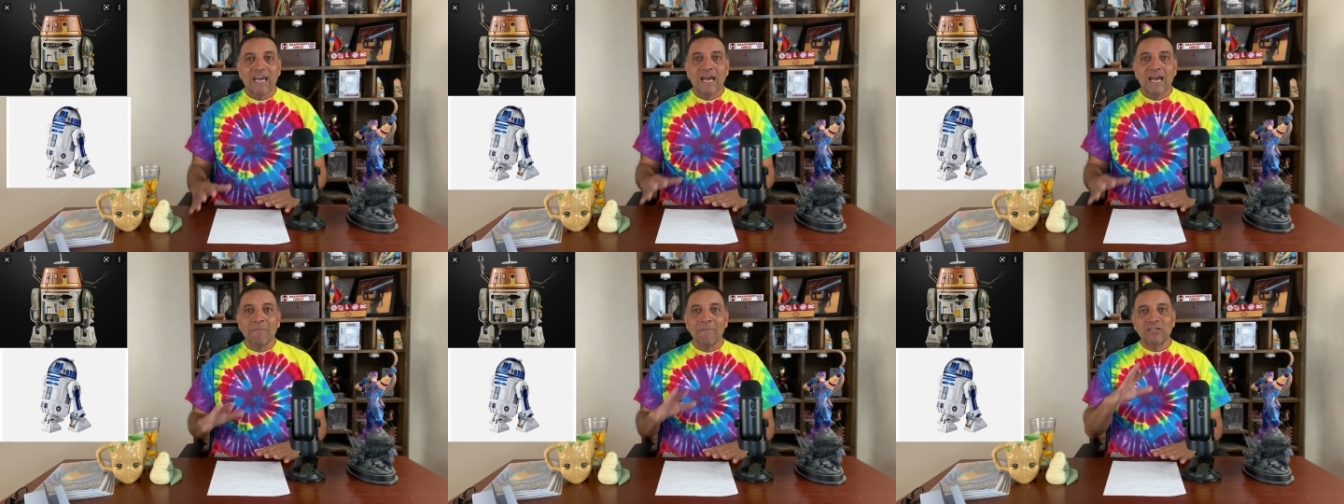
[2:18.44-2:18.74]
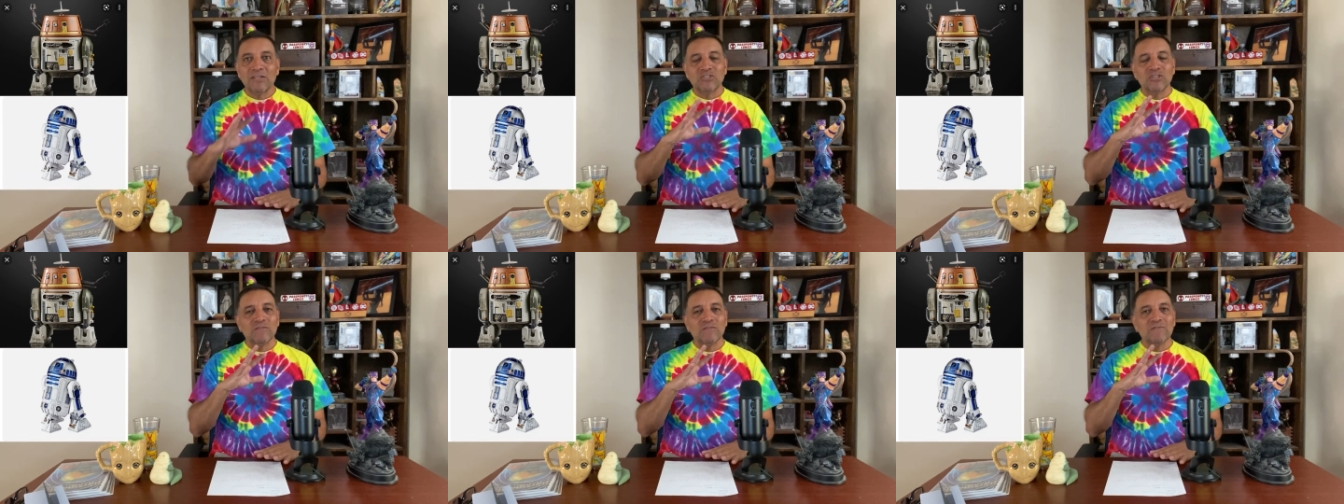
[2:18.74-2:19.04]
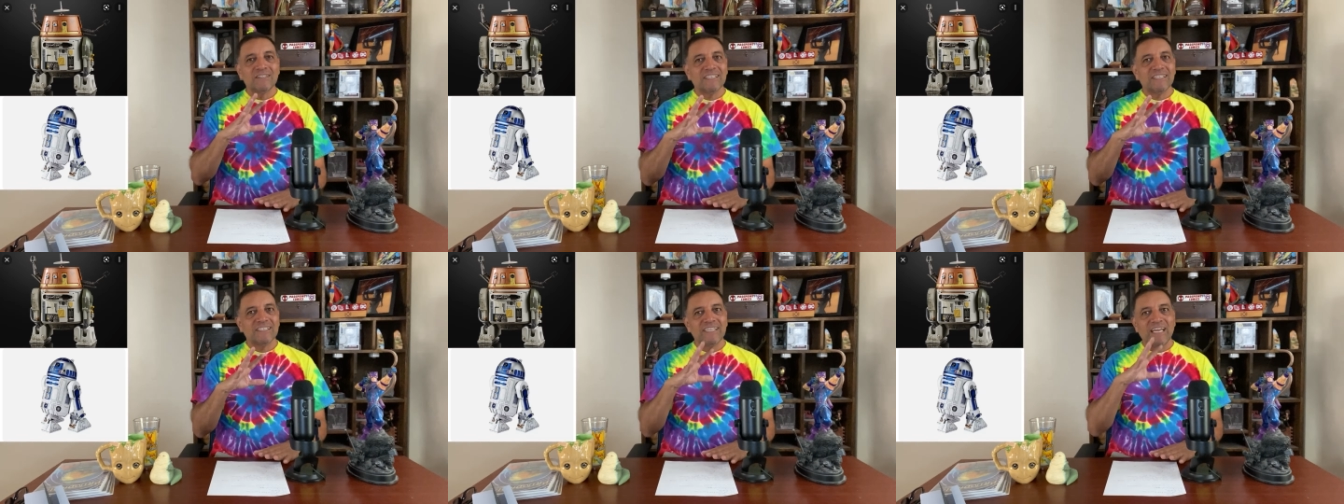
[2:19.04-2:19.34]
i'm not sure if
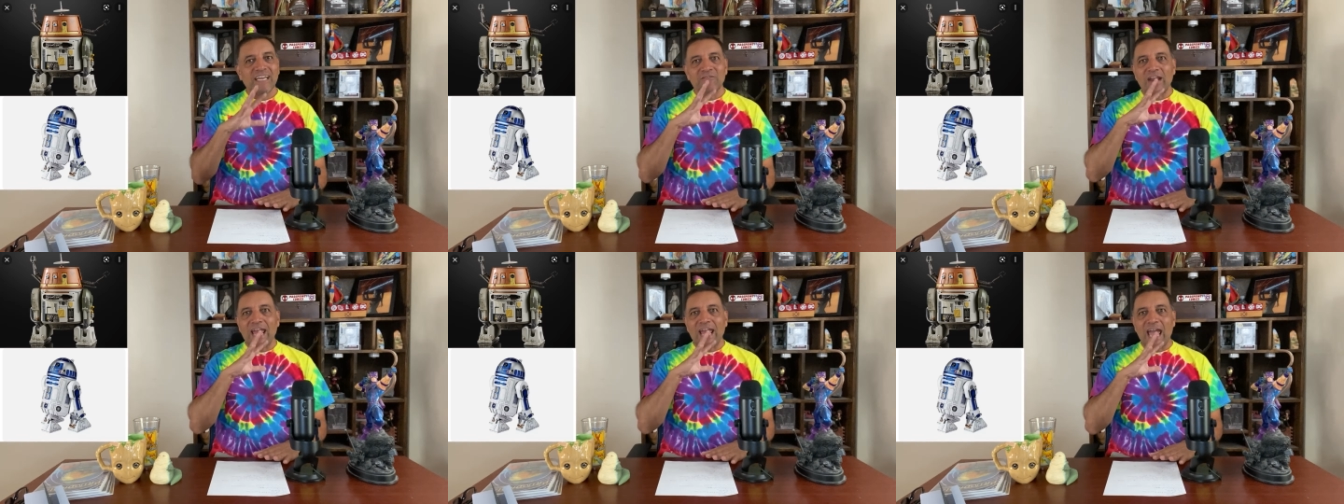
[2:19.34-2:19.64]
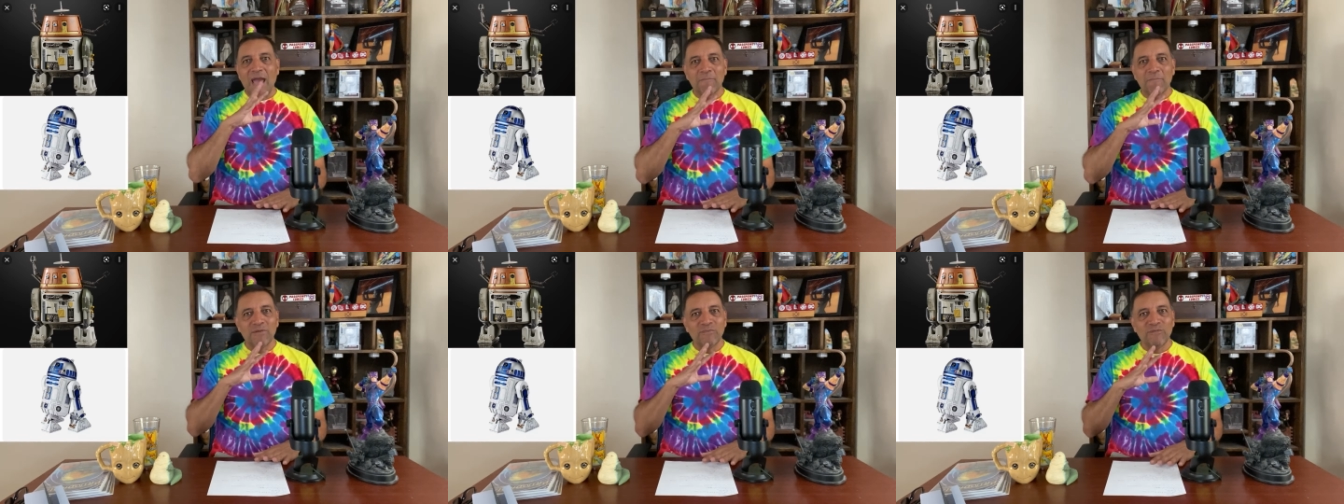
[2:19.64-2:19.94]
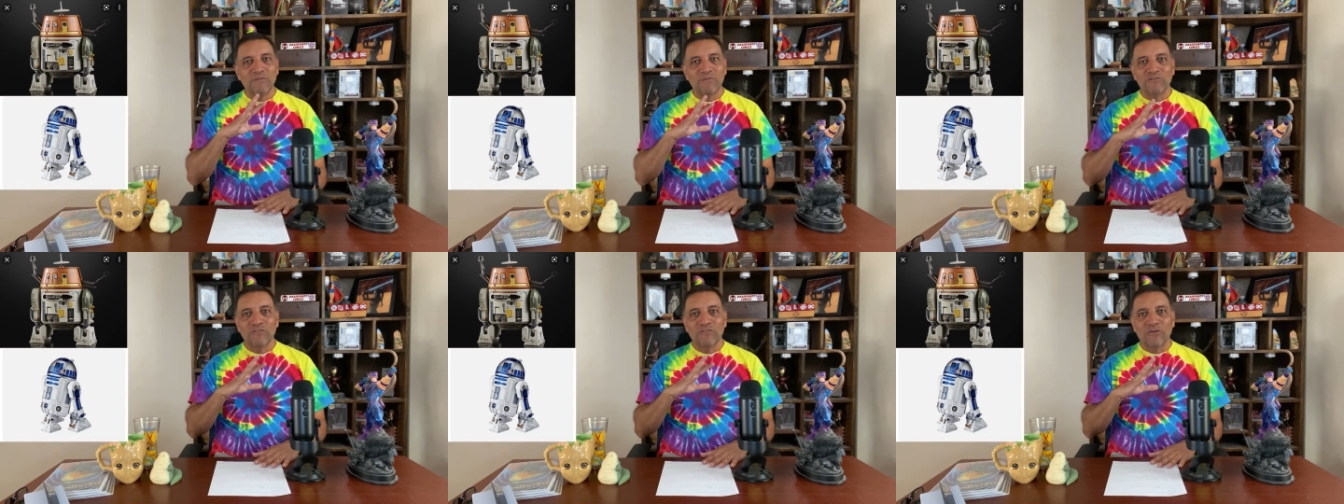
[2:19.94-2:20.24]
this has ever happened
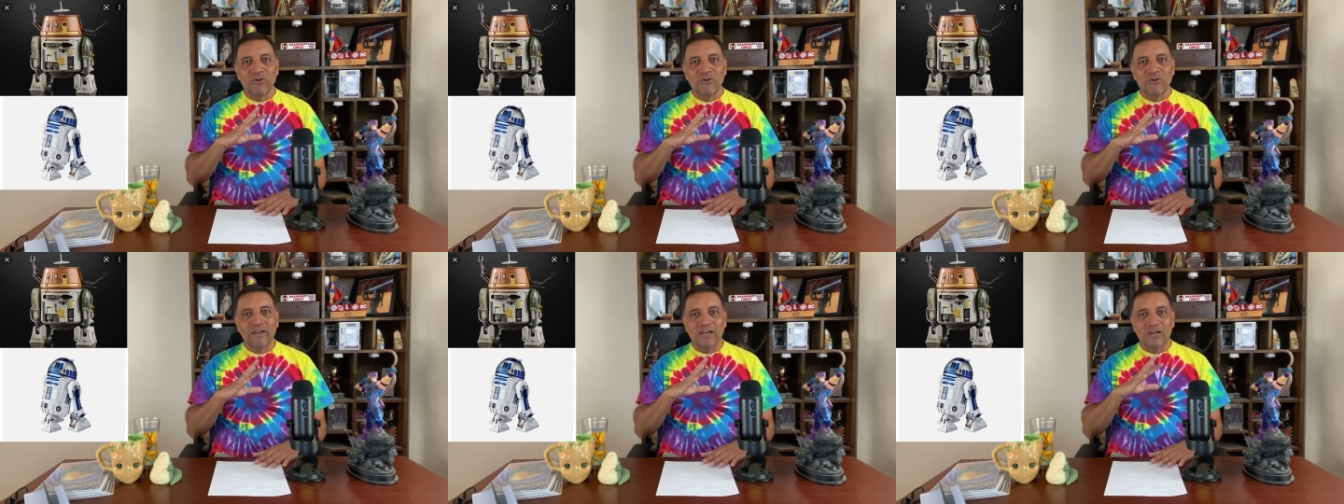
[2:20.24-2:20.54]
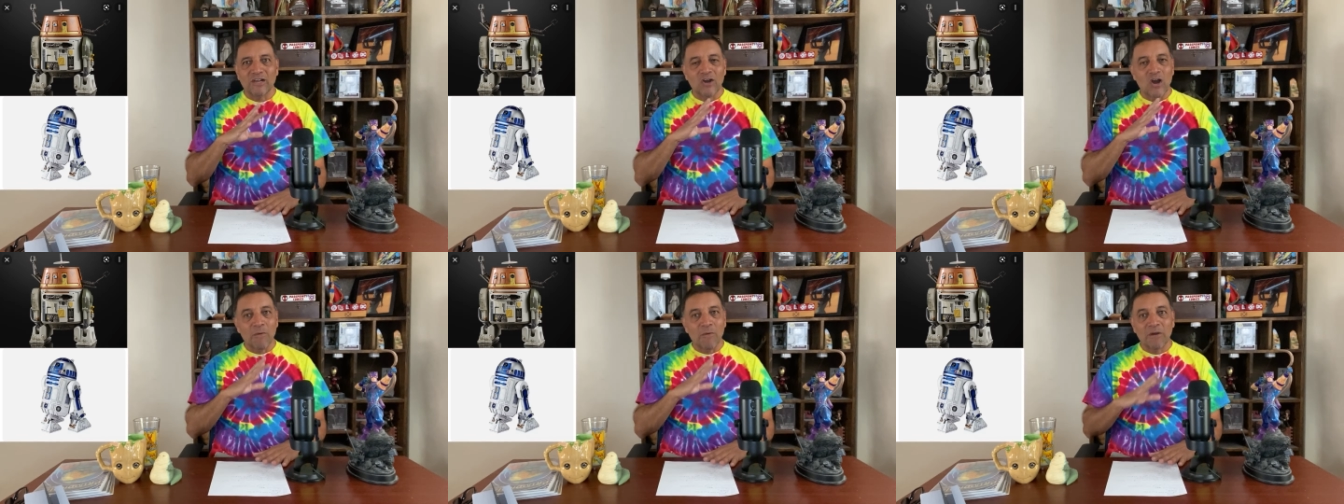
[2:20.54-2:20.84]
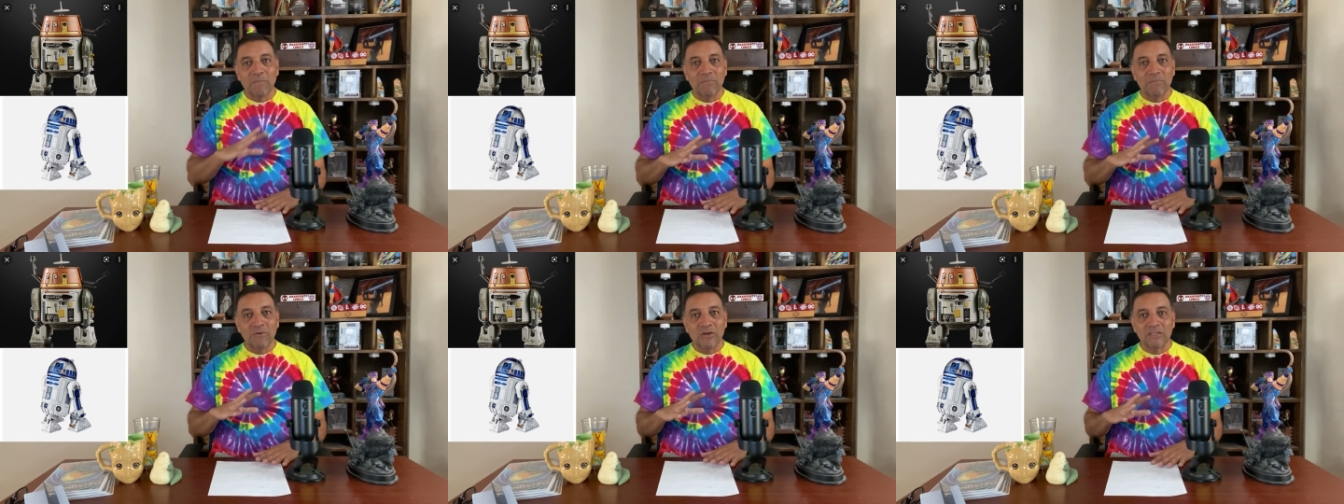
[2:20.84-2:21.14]
before in
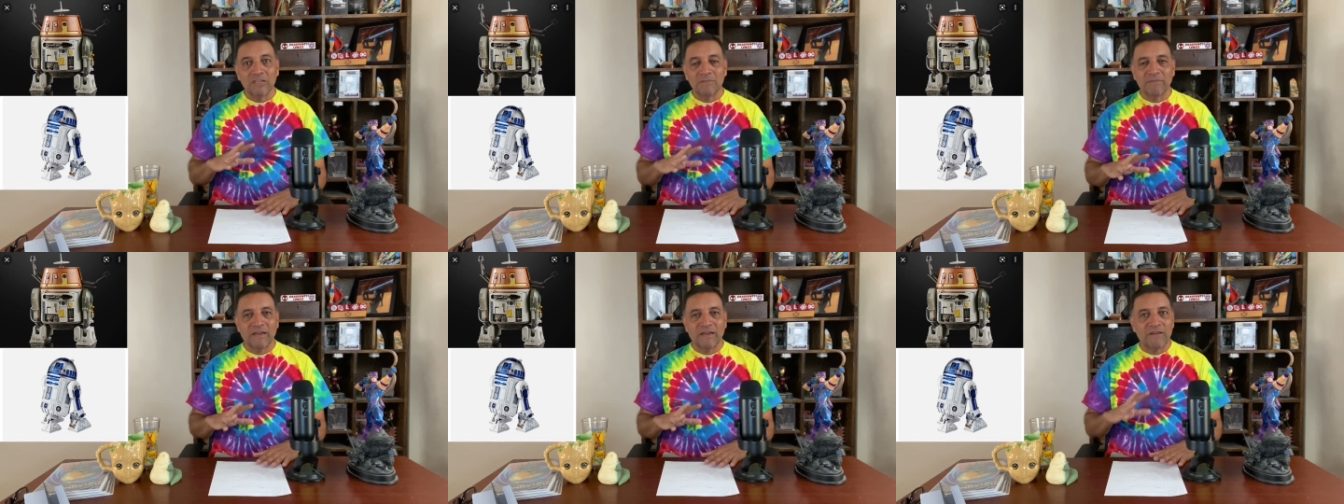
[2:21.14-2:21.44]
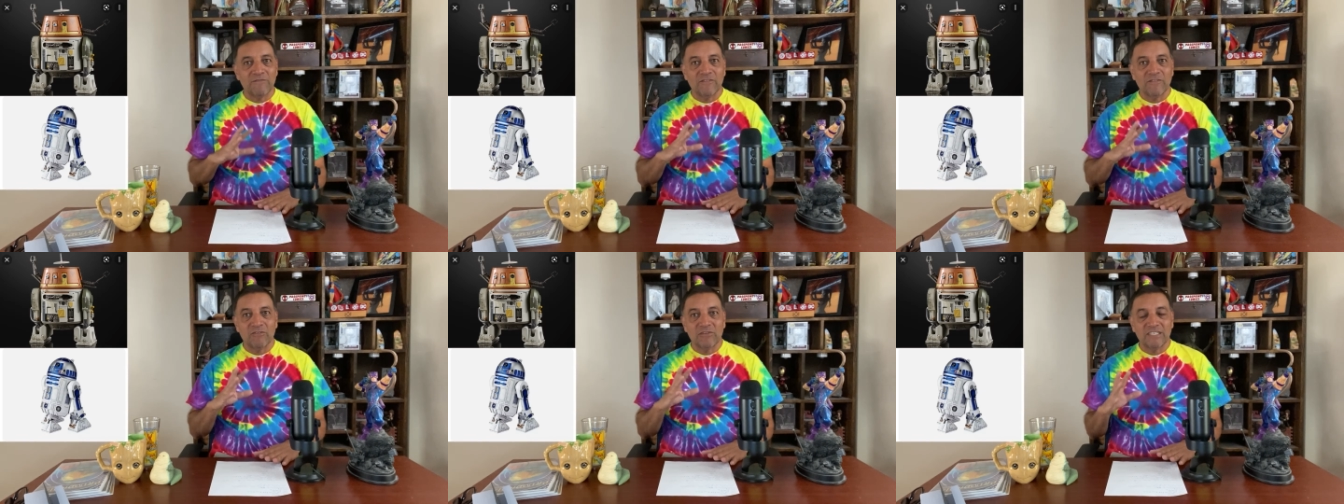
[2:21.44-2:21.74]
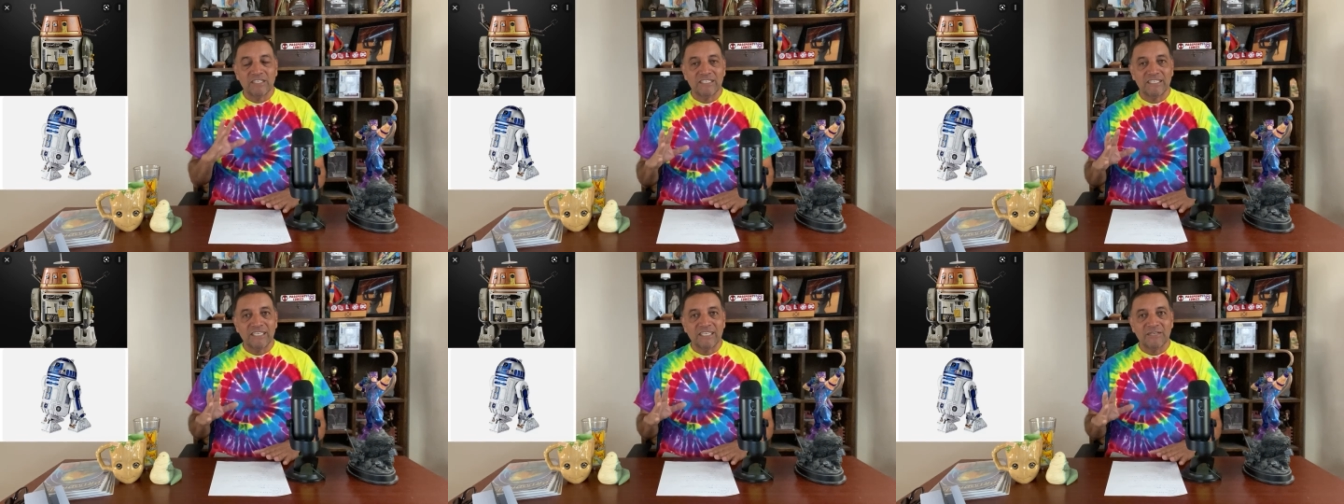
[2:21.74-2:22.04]
comic books but i've never
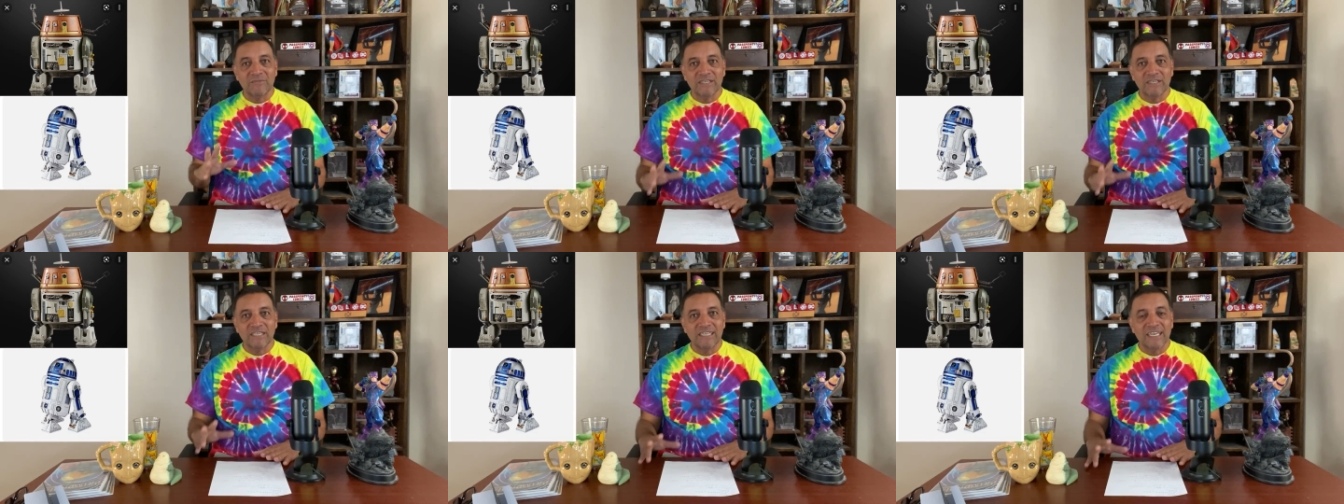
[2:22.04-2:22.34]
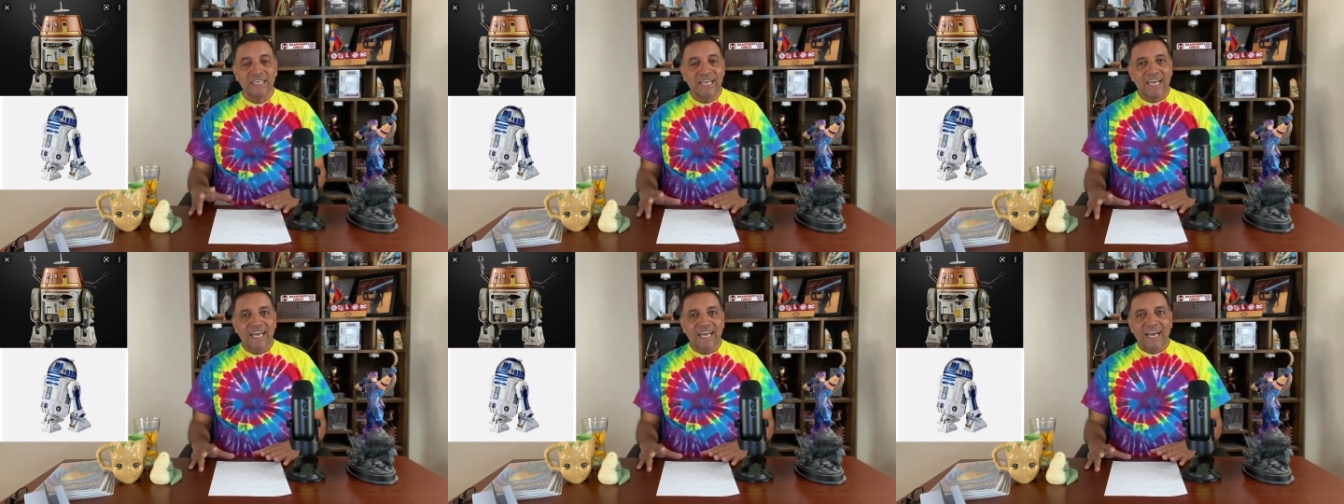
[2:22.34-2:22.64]
seen one